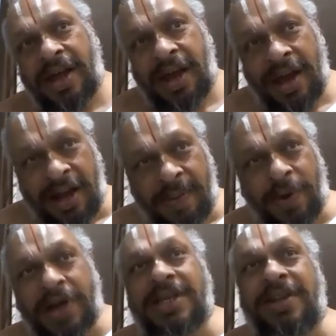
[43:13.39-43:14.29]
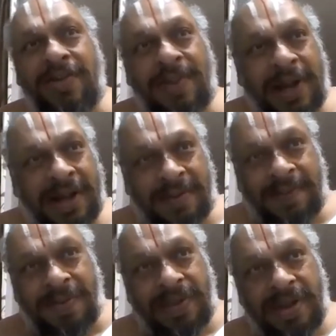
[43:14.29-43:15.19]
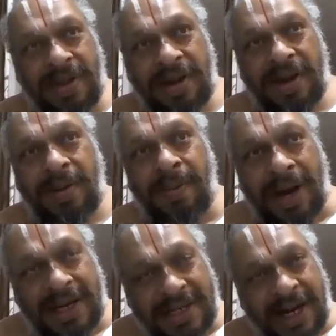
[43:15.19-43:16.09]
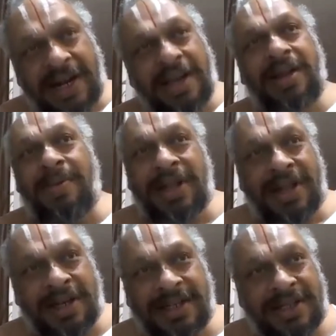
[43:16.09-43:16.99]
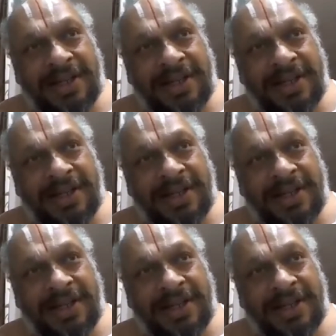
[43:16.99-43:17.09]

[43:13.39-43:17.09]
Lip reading: in a positive manner by chanting the mantras.